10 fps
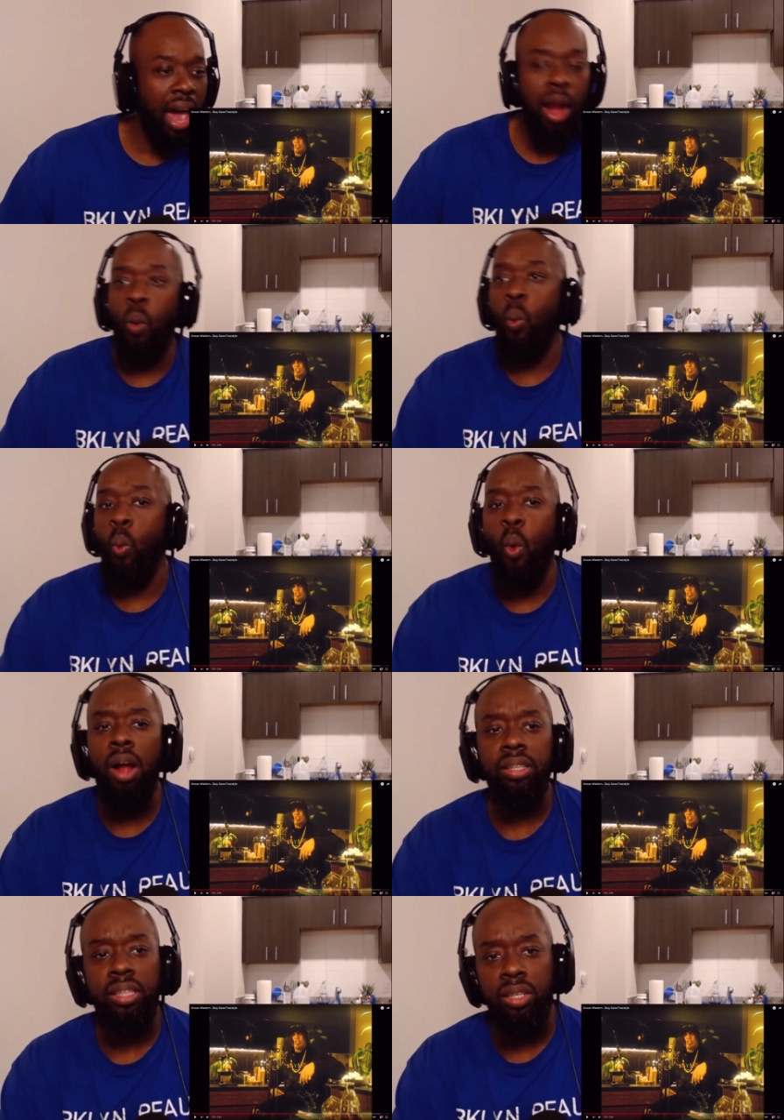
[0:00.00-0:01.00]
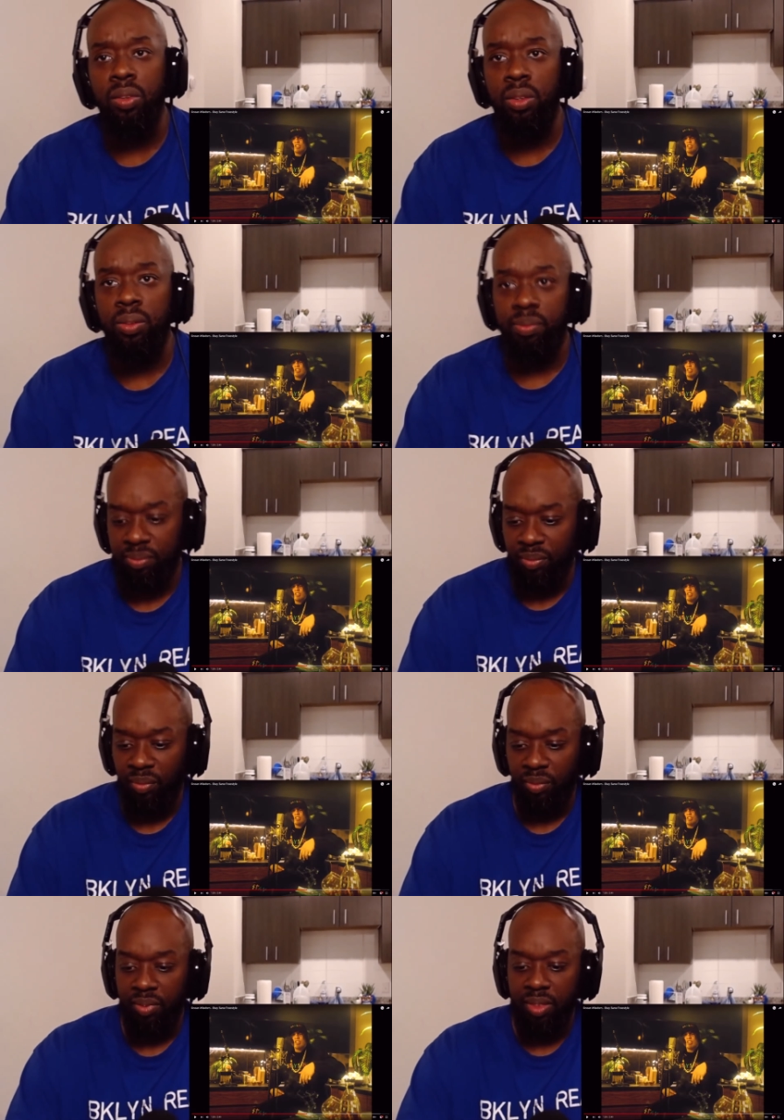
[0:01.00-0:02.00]
I don't want to,
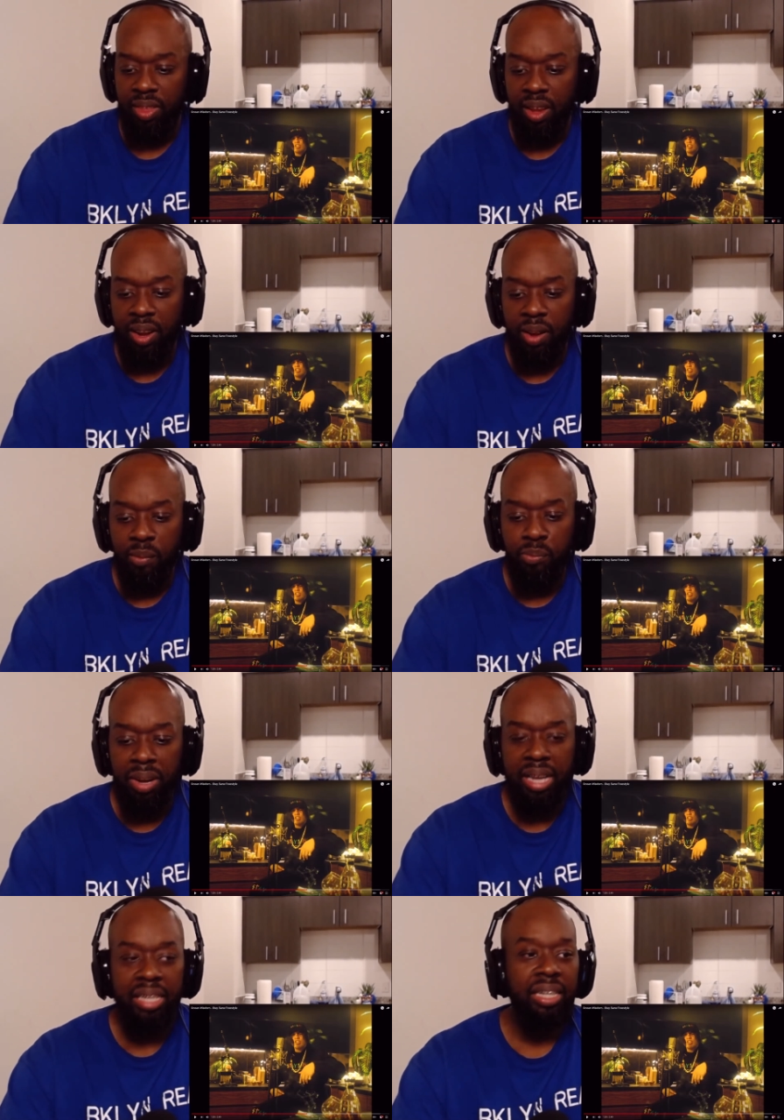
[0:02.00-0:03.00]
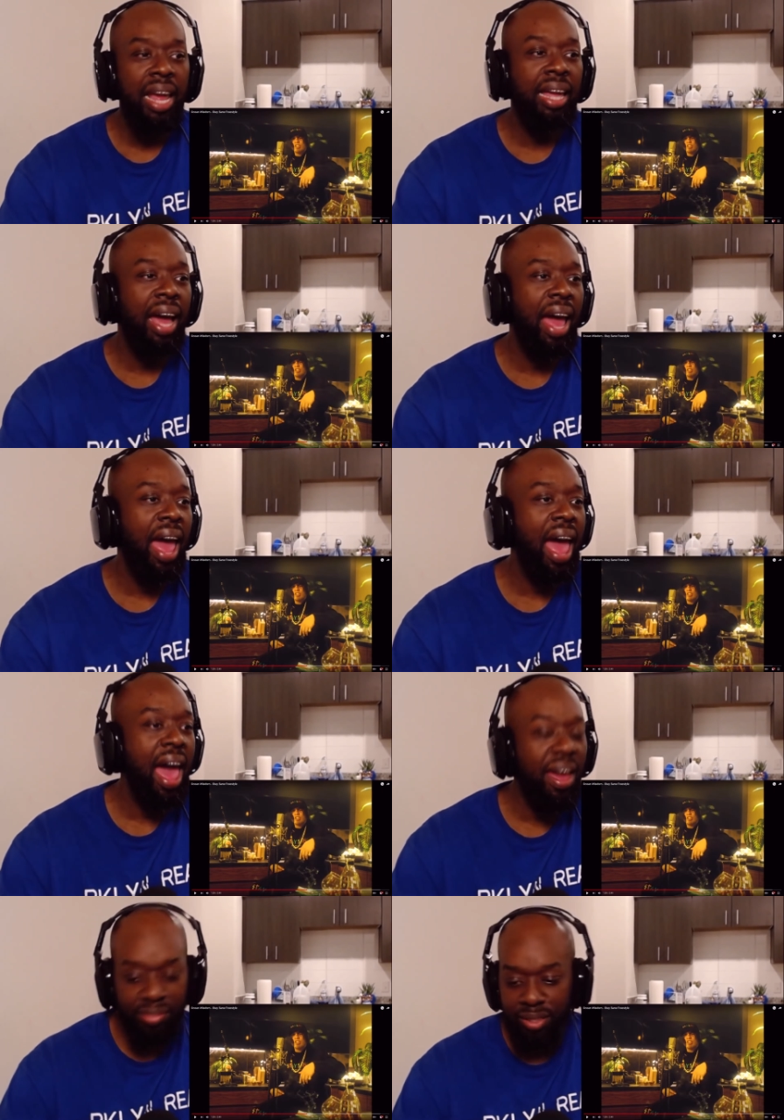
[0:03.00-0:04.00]
but it's like I
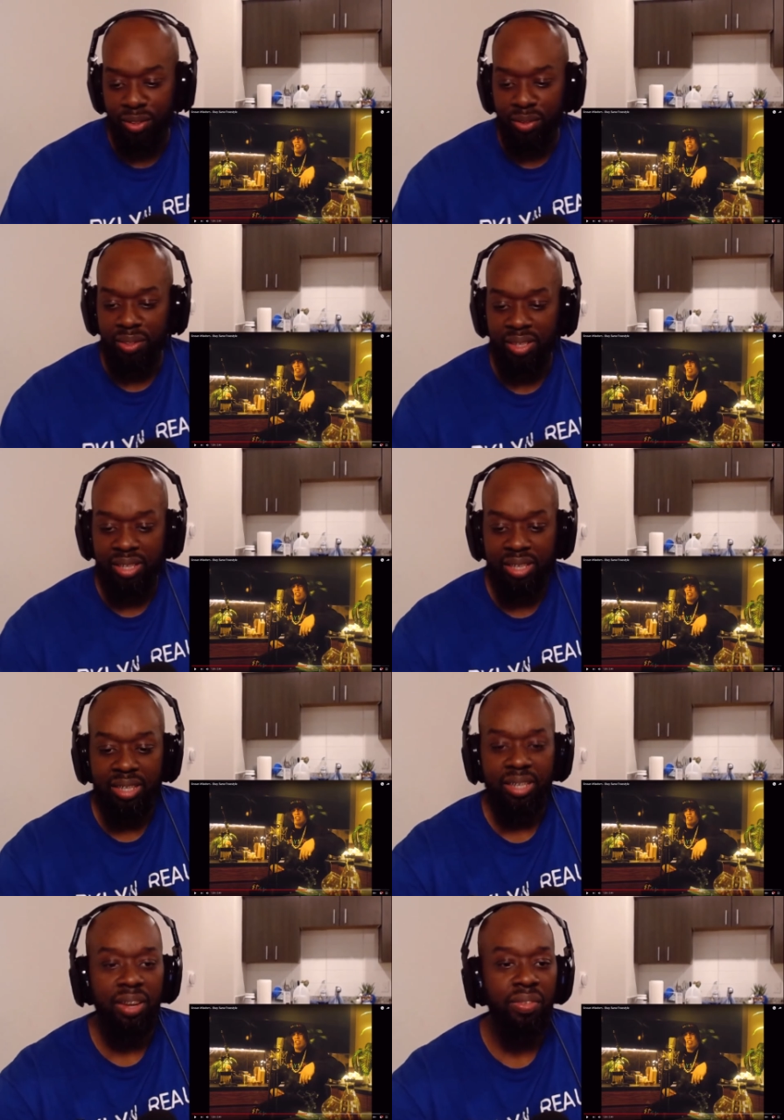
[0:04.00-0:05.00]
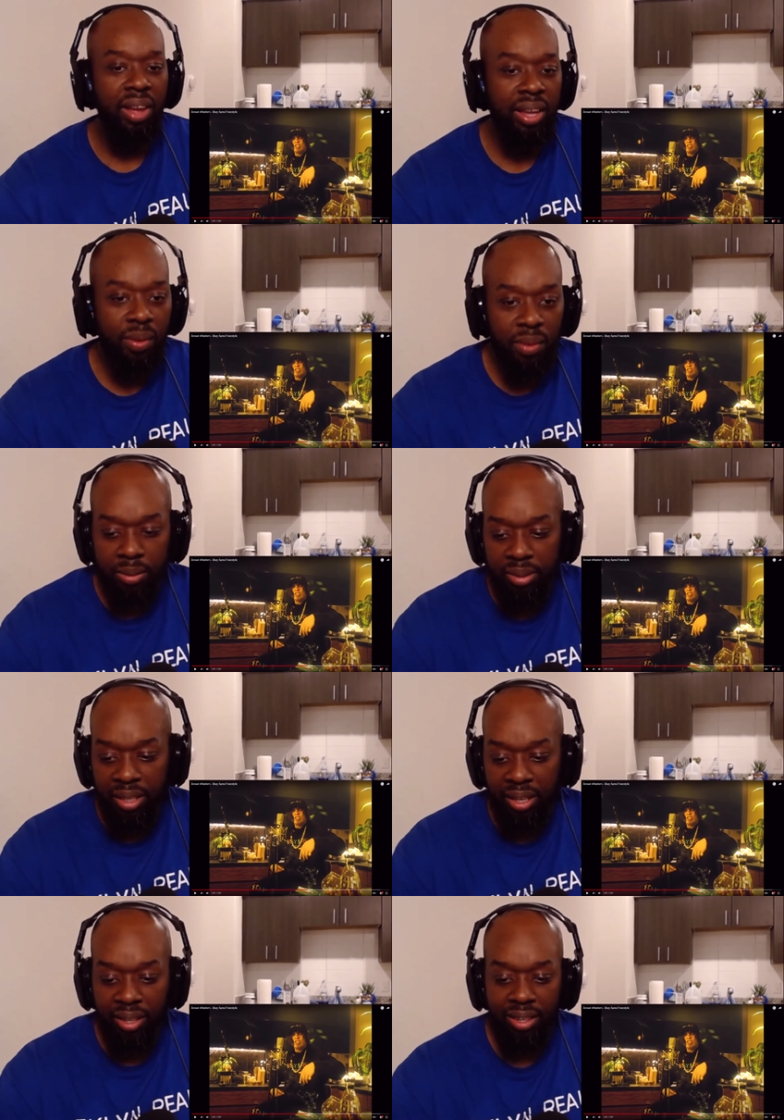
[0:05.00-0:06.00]
have to. If y'all get what I'm
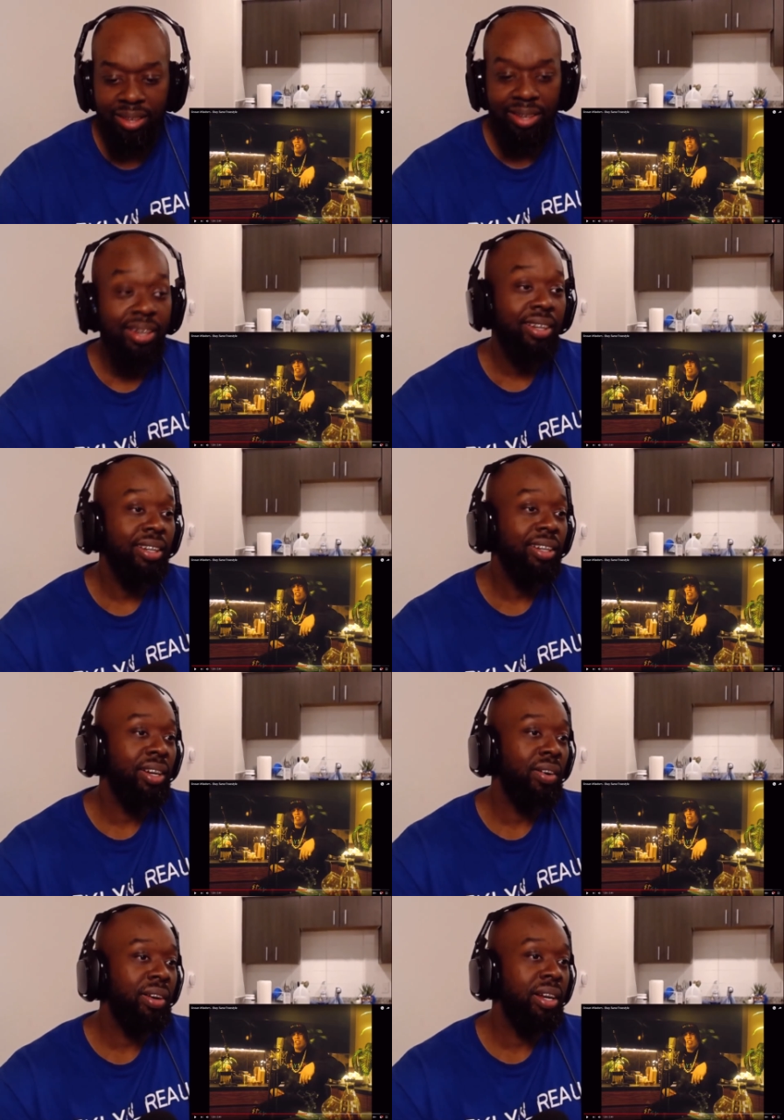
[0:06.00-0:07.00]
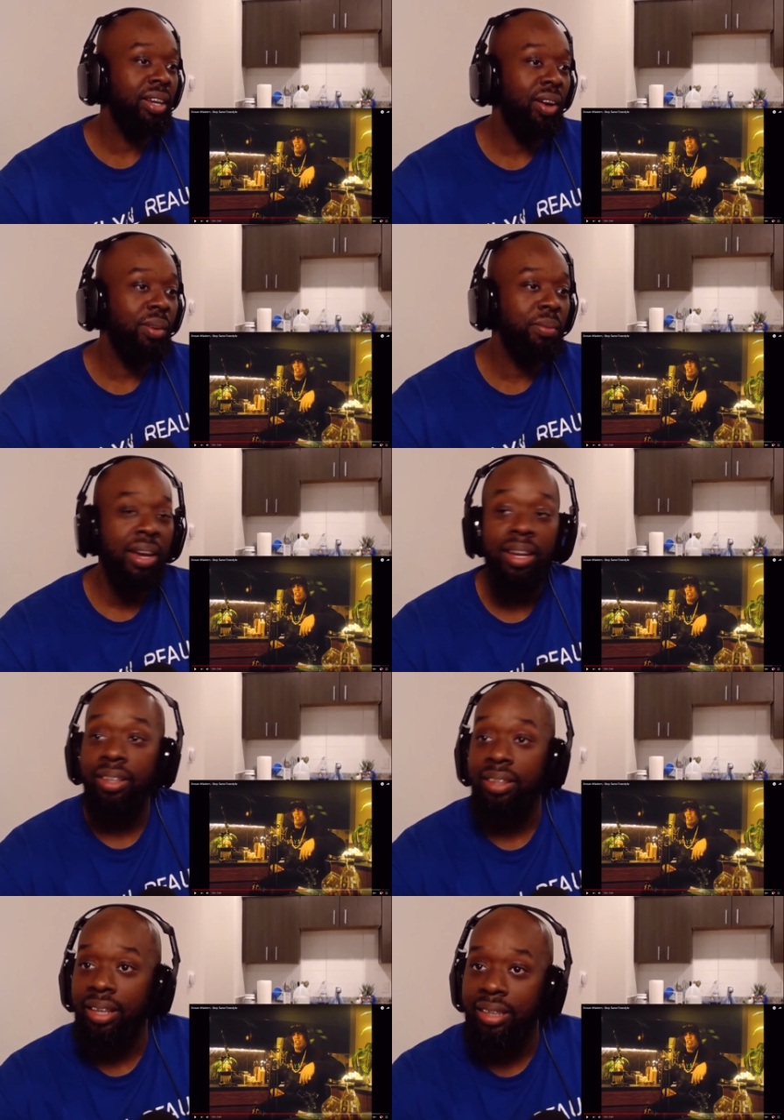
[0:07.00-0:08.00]
saying, you already know,
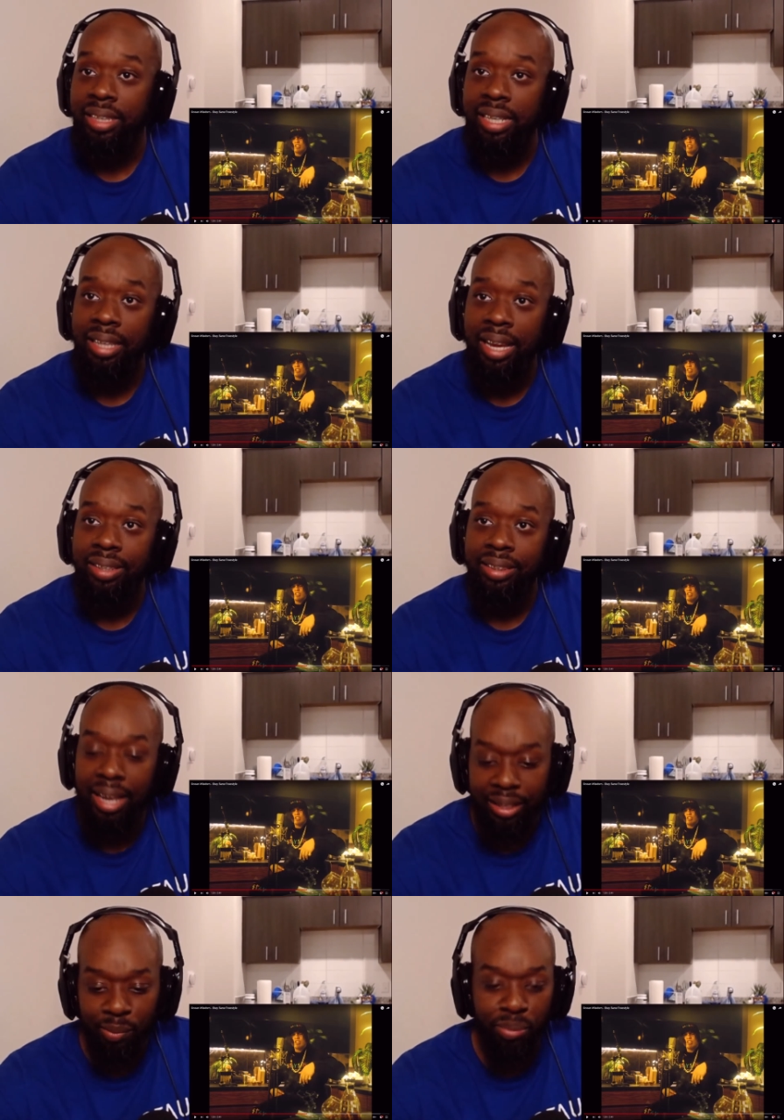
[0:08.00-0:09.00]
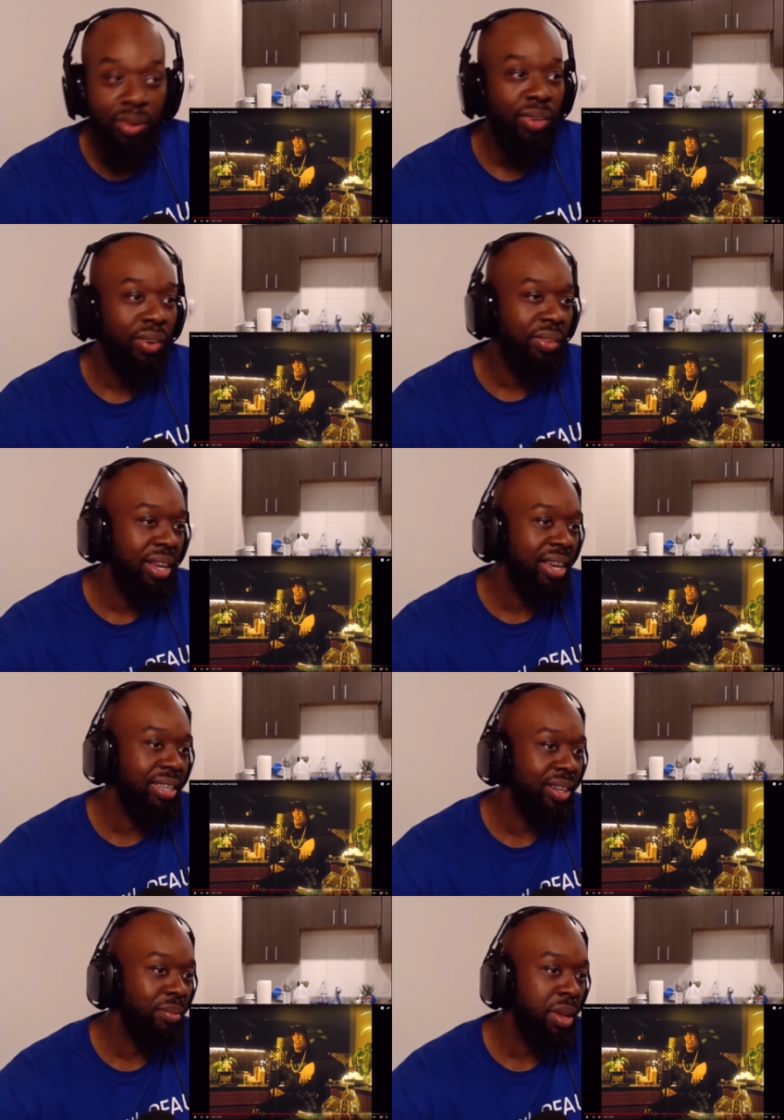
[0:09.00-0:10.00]
man. Got the ten thousand dollar computer over here,
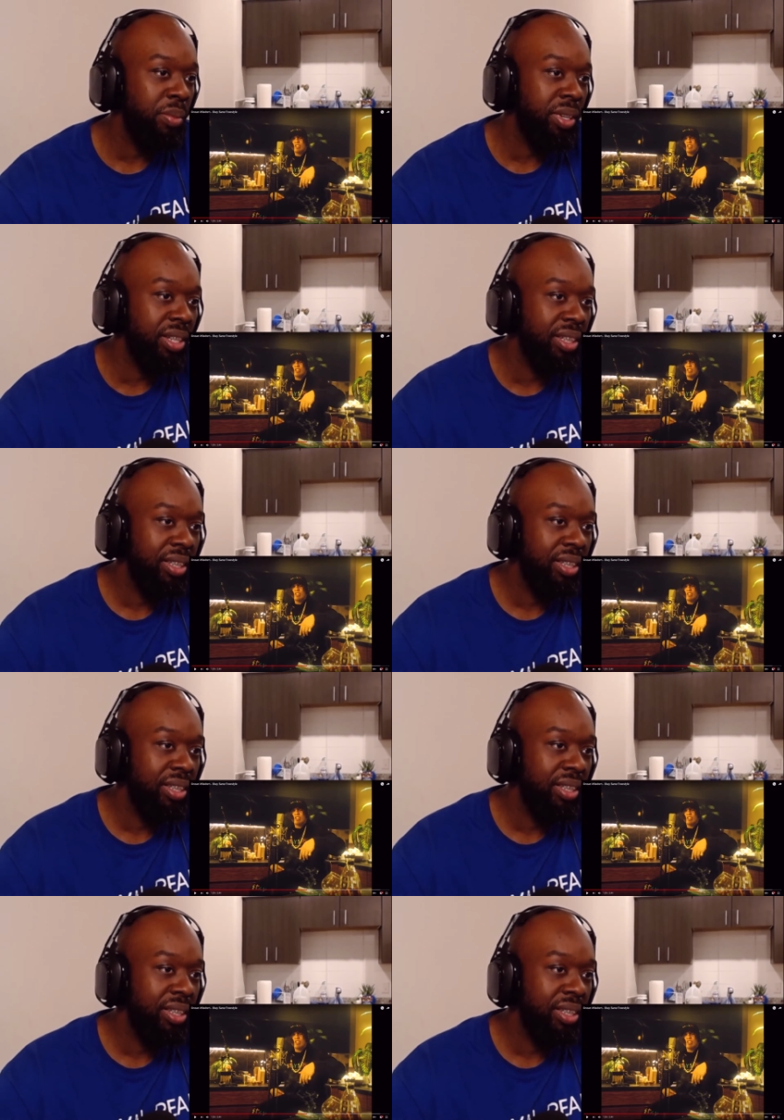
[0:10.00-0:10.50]
so I'm able to.